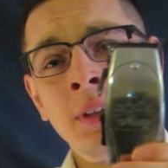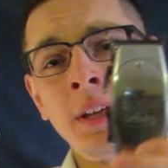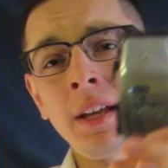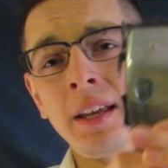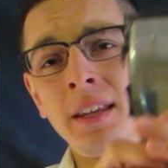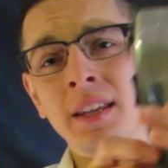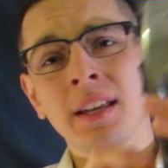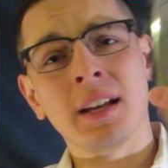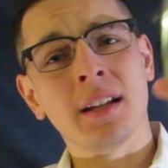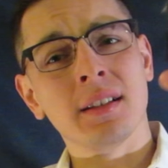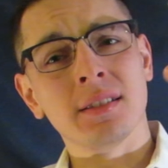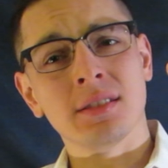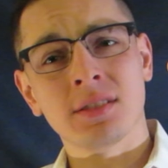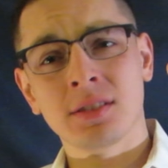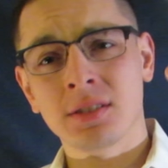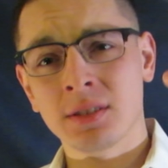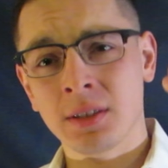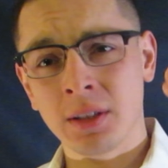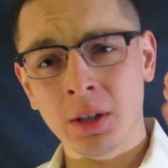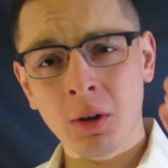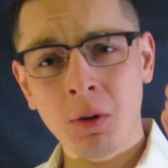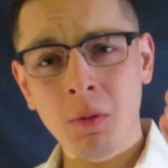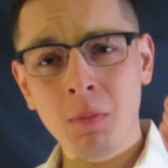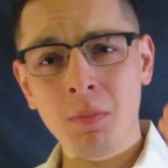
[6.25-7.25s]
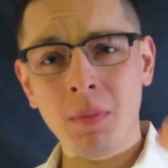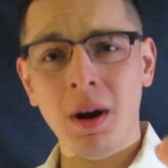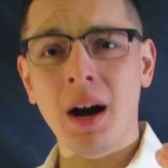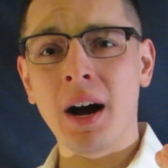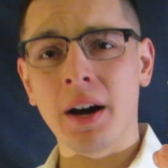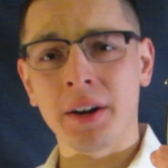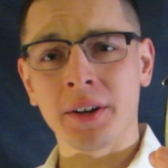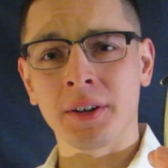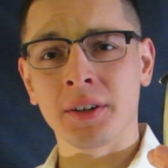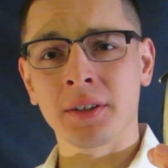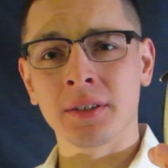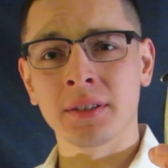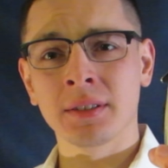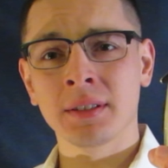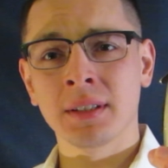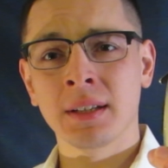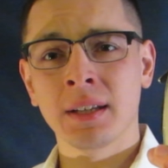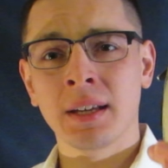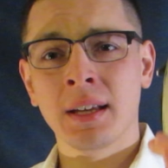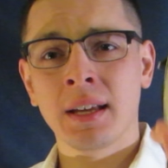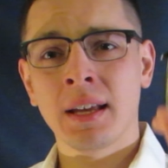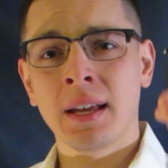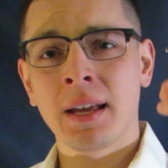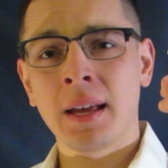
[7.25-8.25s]
yet still modern
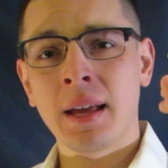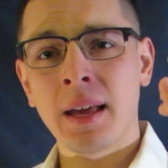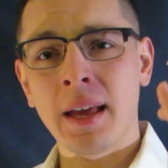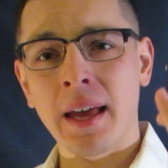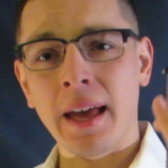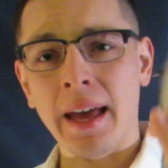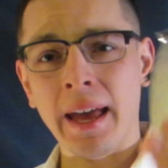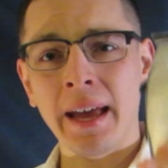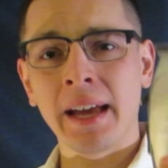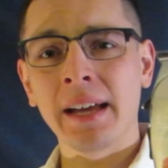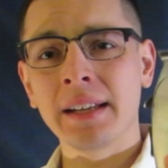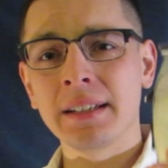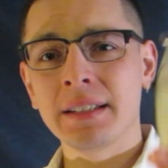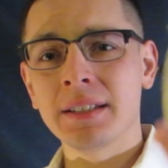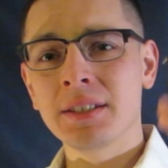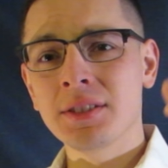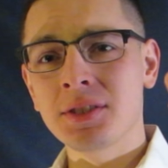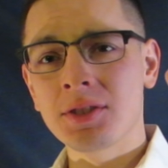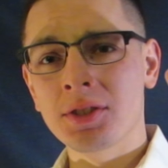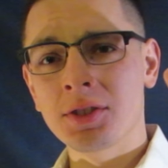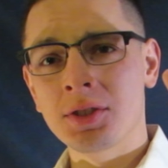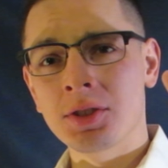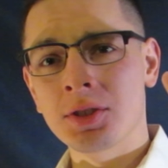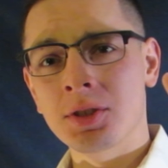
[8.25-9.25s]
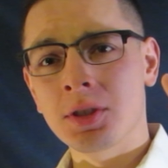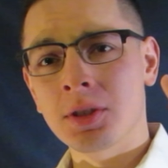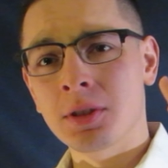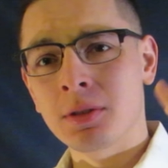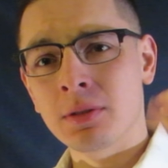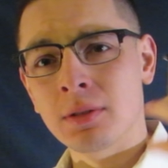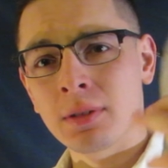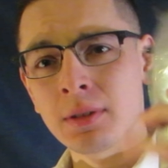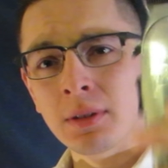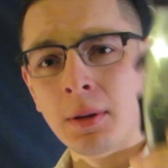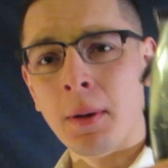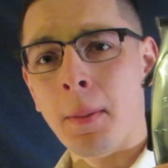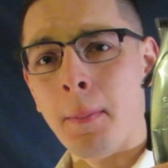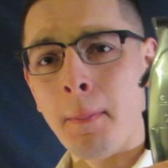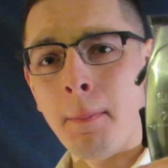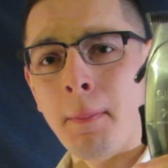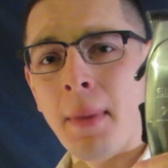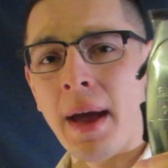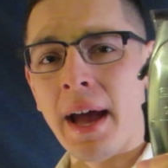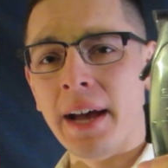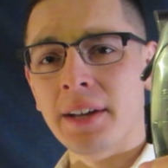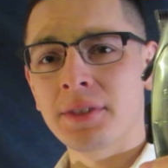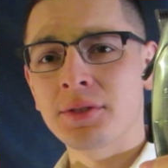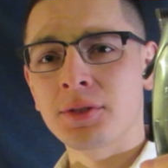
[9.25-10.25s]
Andis
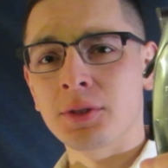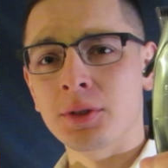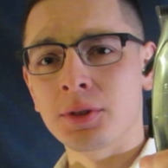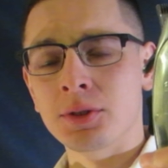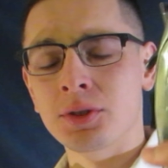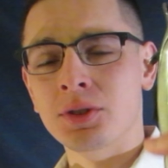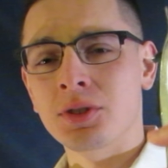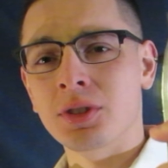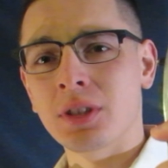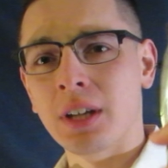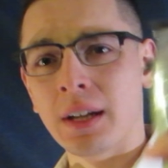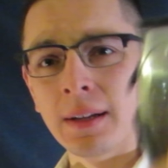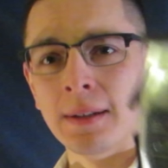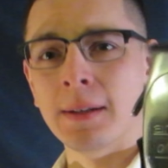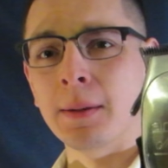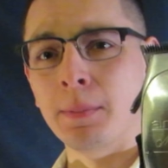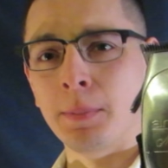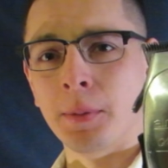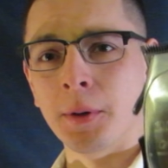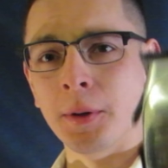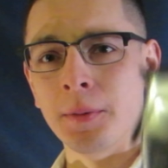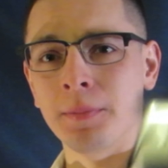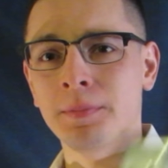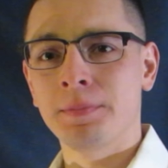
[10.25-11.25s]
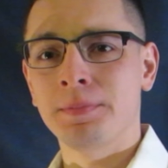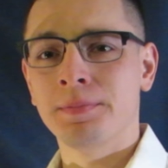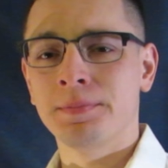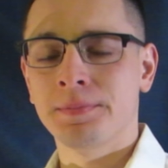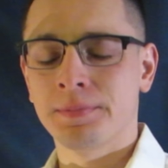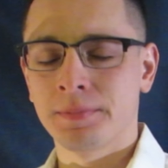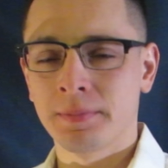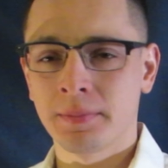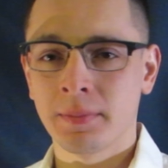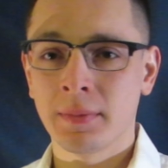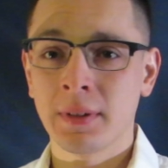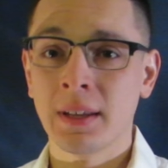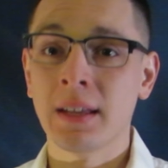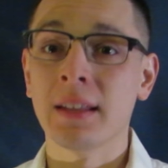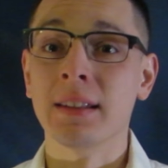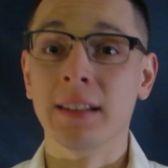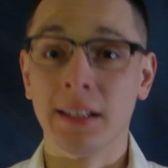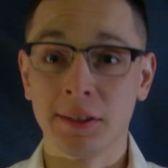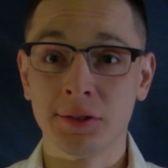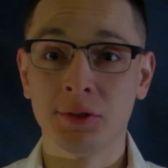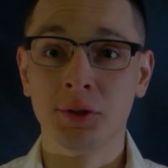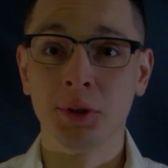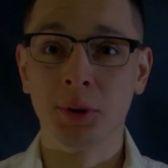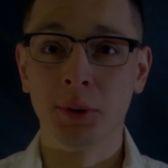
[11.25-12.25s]
Masters clipper.
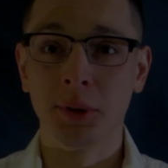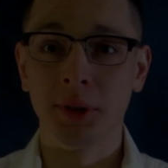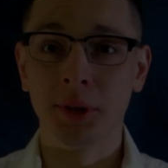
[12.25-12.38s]
Let's do